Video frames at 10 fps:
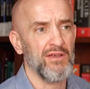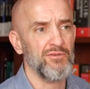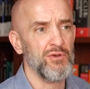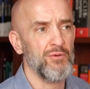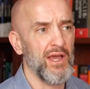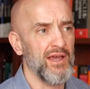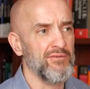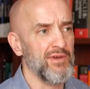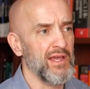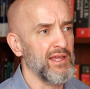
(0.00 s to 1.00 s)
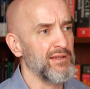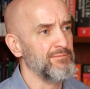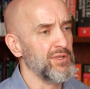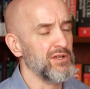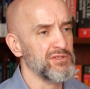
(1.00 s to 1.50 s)
if you have a
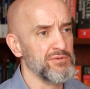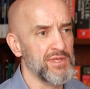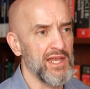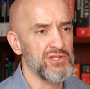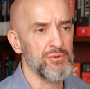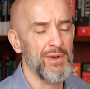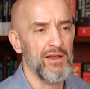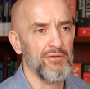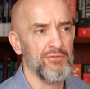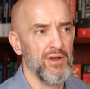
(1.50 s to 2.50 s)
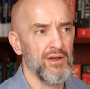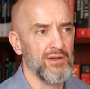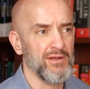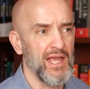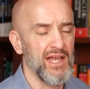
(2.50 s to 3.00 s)
substantial amount
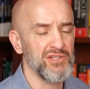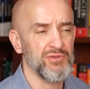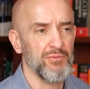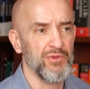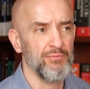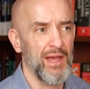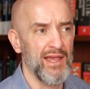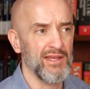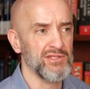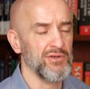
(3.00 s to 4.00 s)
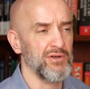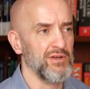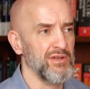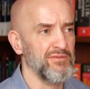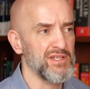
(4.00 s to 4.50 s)
of cash with banks
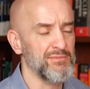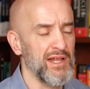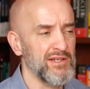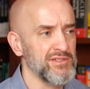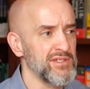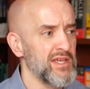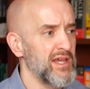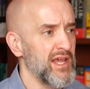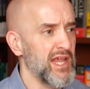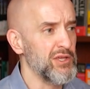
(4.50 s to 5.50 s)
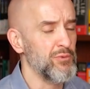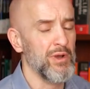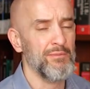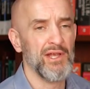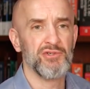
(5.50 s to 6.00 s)
or investment houses and you
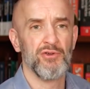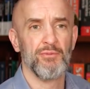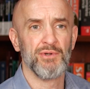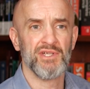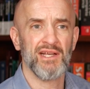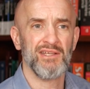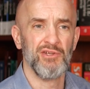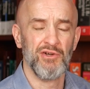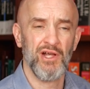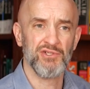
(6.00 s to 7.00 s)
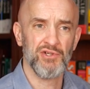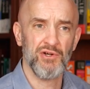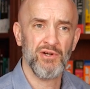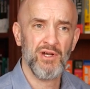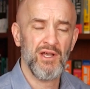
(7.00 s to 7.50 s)
want to make sure they're protected and you're not
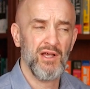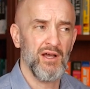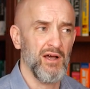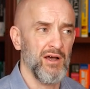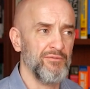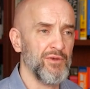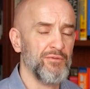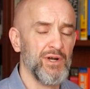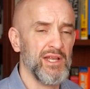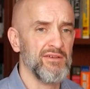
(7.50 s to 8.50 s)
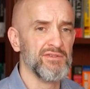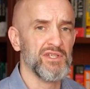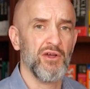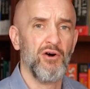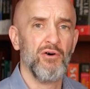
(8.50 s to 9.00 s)
sure, feel free to give
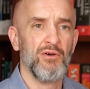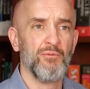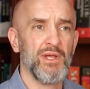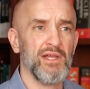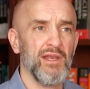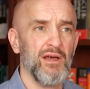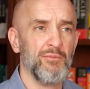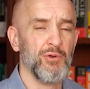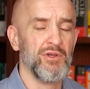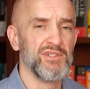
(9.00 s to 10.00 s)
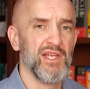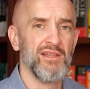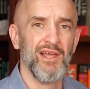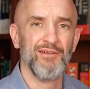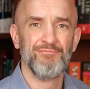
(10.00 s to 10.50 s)
us a call and we can help you
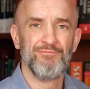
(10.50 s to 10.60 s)
understand that.